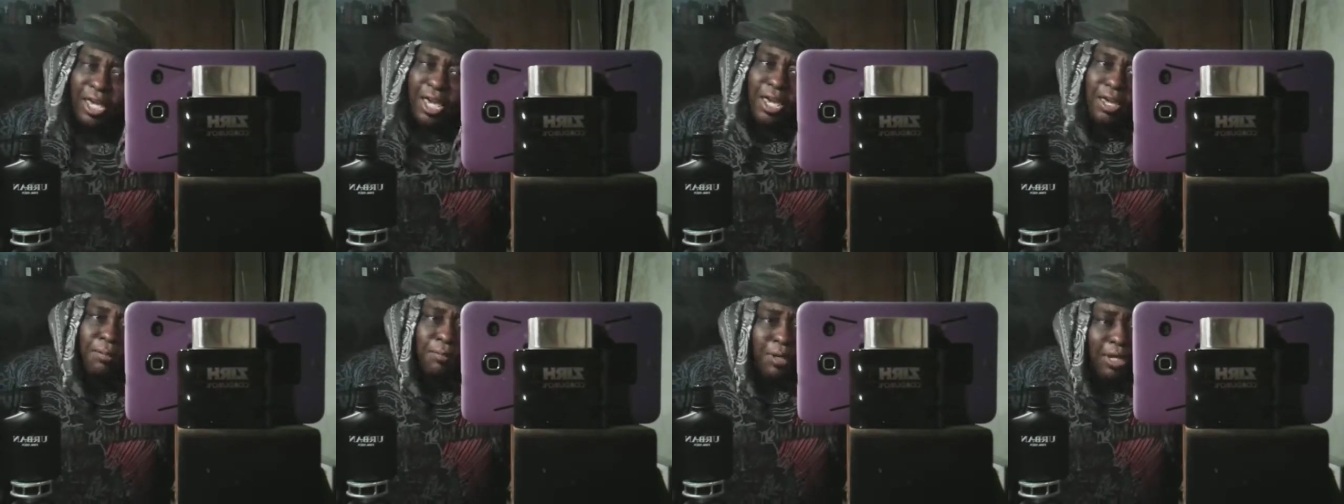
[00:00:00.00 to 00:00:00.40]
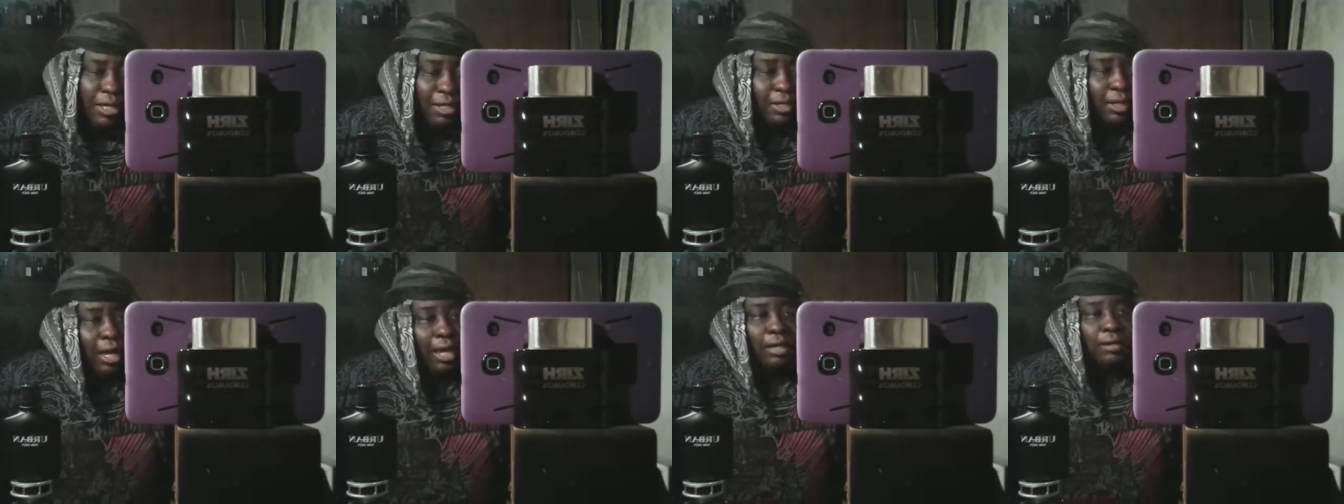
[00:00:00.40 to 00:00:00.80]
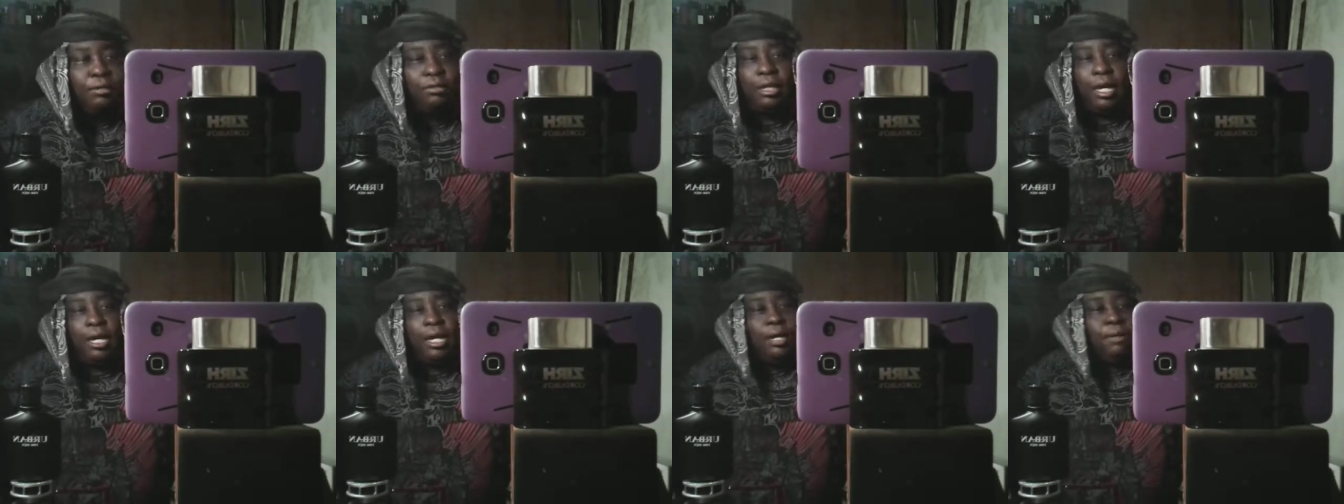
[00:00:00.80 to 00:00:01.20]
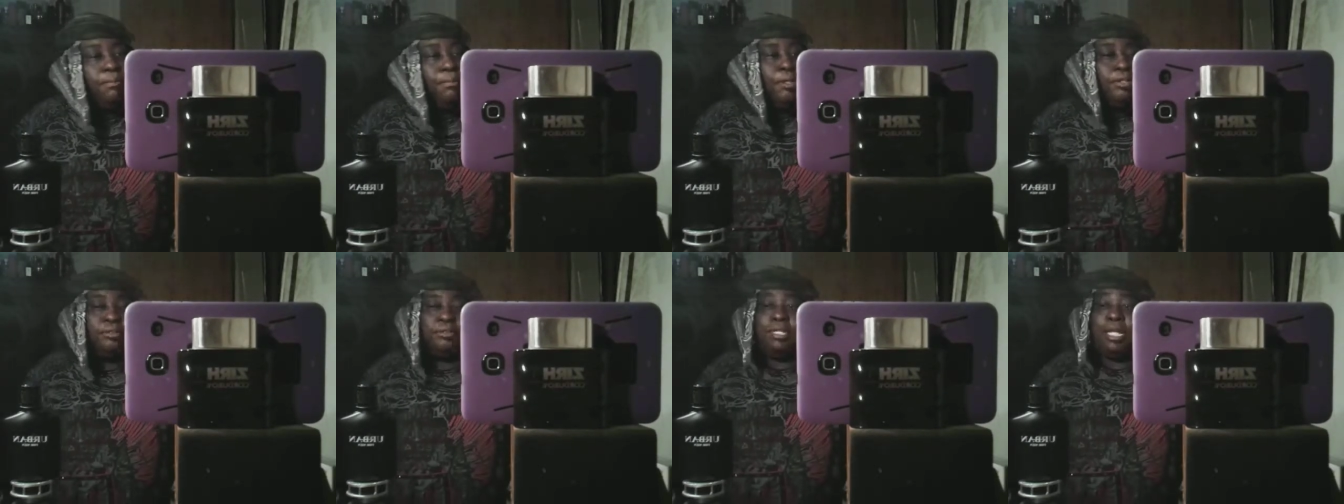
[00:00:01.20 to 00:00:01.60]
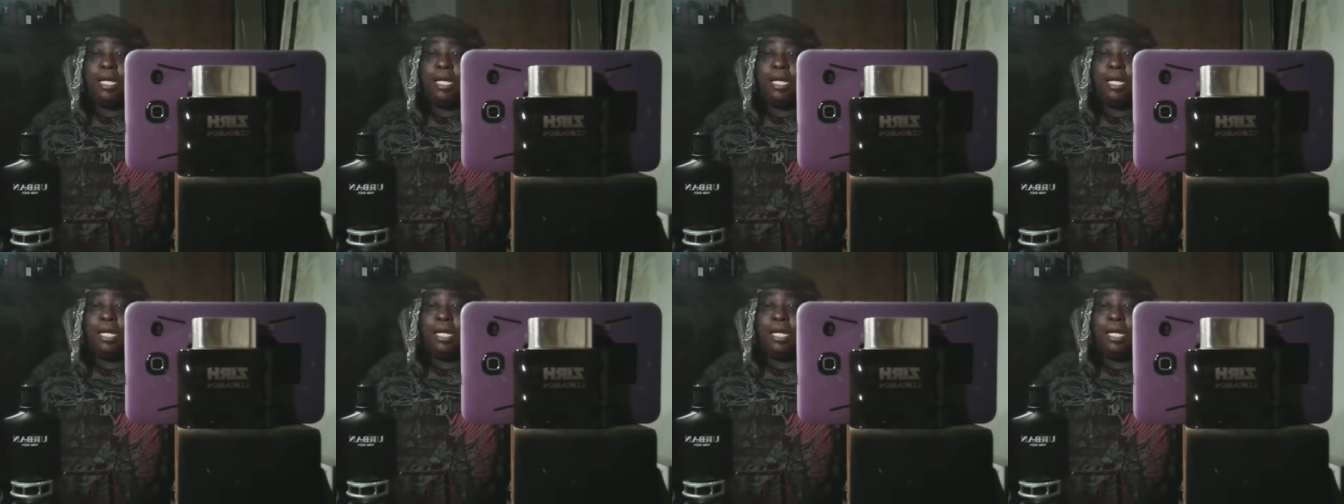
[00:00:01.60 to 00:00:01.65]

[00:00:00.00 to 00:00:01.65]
And I mean, like like I most